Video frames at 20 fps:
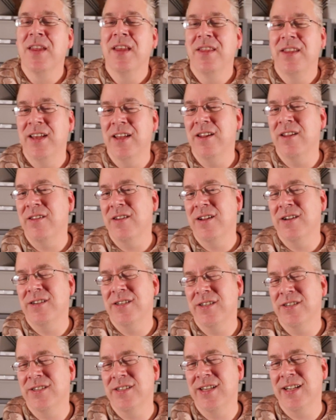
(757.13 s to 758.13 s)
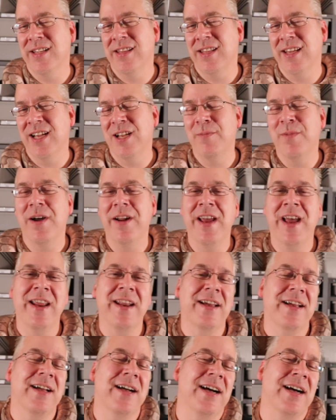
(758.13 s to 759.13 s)
The other interesting thing about
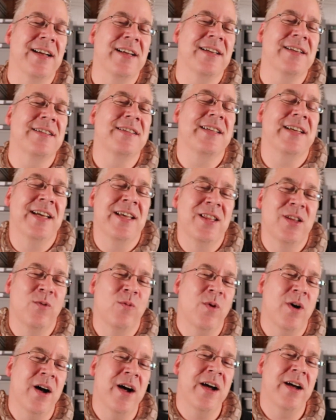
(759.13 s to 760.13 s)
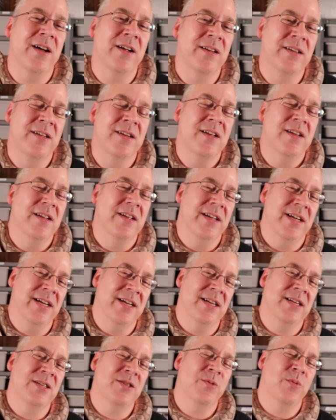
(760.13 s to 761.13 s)
anacondas in the wild
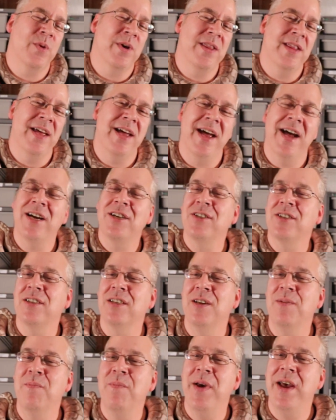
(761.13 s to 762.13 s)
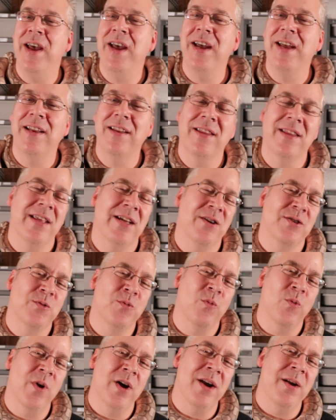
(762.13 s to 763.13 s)
is when they actually mate, there's
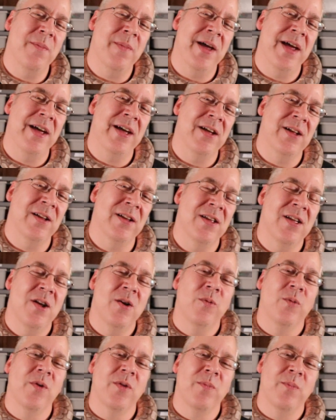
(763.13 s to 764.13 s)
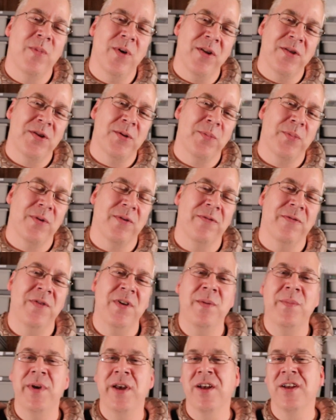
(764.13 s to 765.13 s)
one male with multiple
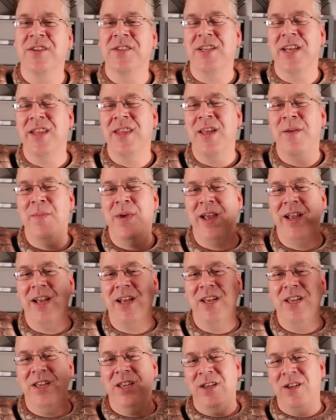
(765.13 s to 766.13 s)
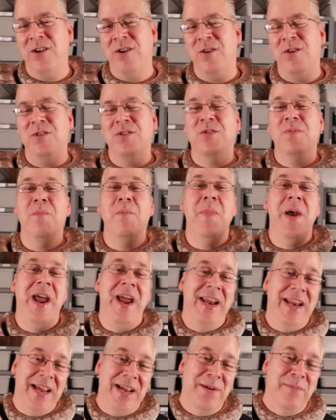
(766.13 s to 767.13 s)
females and they make a huge
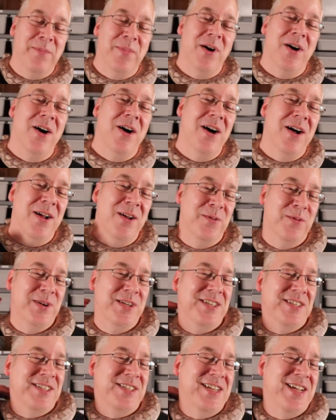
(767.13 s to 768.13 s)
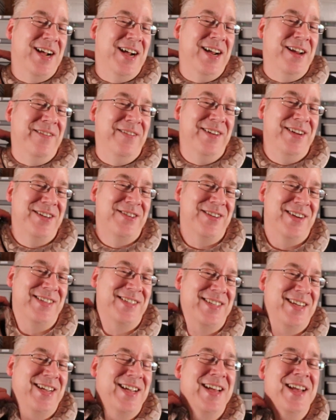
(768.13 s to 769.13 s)
mating ball, which is kind of
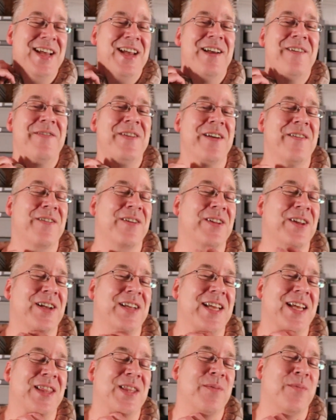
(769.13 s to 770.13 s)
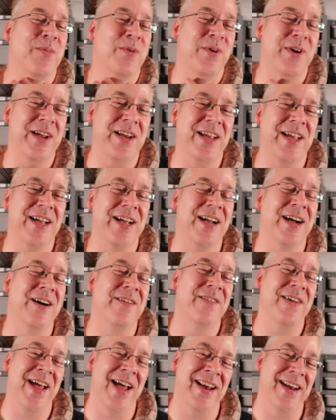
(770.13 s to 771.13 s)
interesting. If you ever looked at the breeding
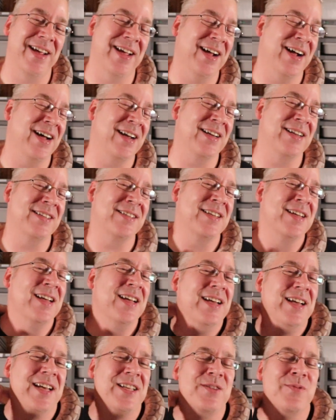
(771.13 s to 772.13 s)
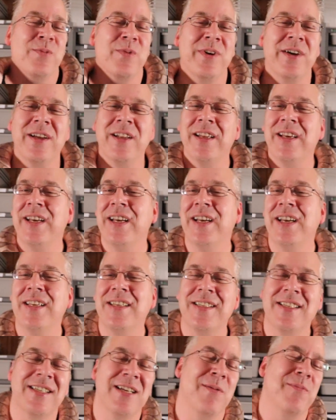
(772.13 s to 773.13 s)
of anacondas, it's really
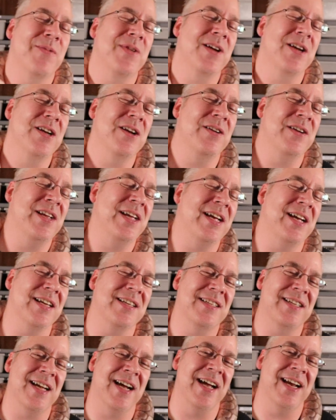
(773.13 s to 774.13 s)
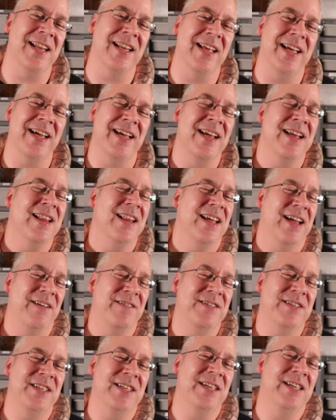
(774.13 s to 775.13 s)
something unique. It's kind of like
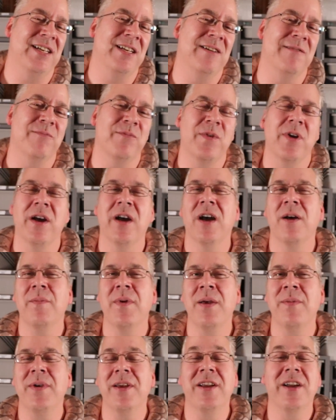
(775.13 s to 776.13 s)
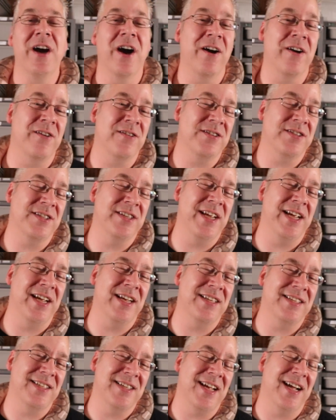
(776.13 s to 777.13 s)
I've seen uh, maybe garter
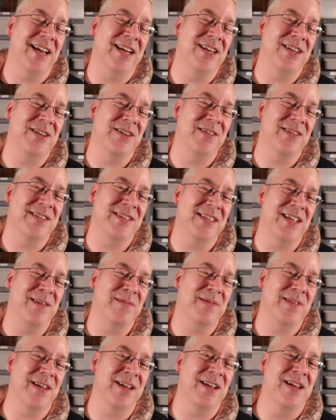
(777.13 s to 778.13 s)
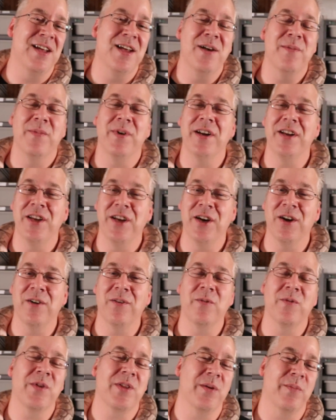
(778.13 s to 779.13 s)
snakes kind of do the same thing, but you
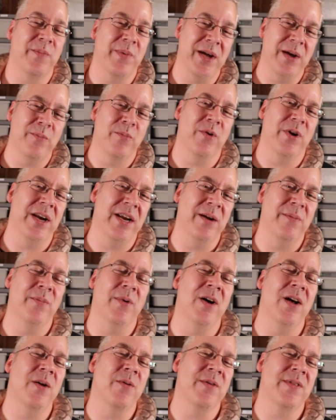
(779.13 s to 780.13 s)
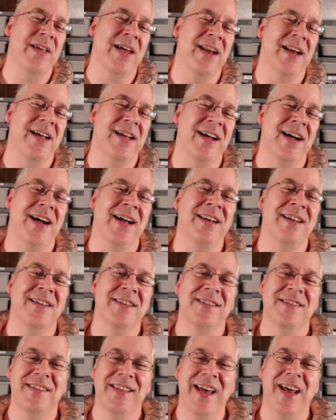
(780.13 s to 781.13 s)
know, with a big breeding ball with
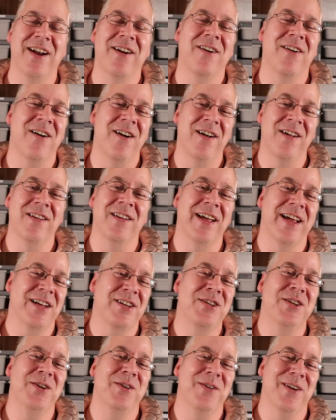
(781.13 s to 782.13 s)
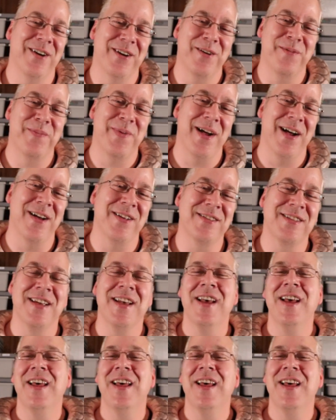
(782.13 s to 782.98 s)
anacondas that are all like 200 pounds,